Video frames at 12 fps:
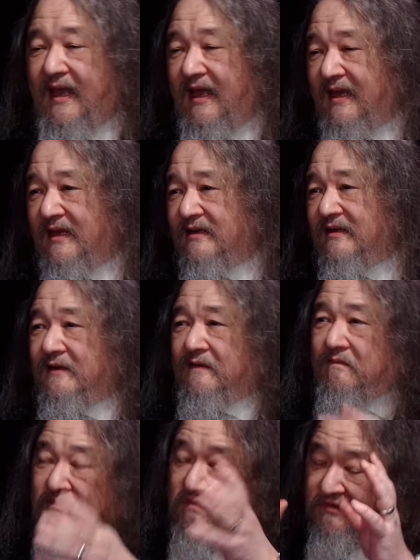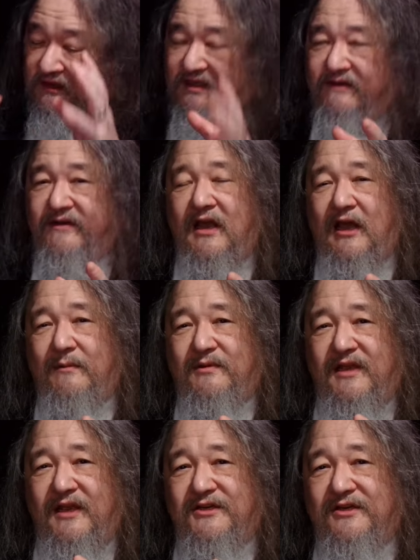And the living
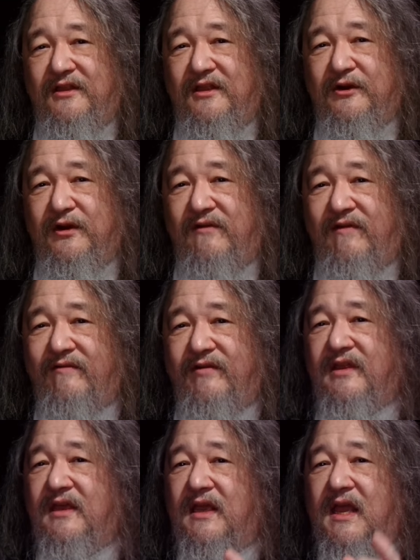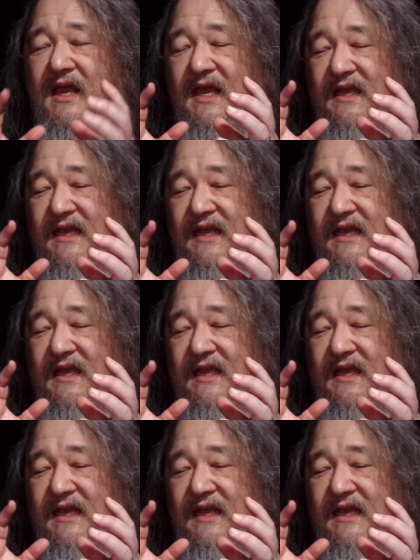computation theory of everything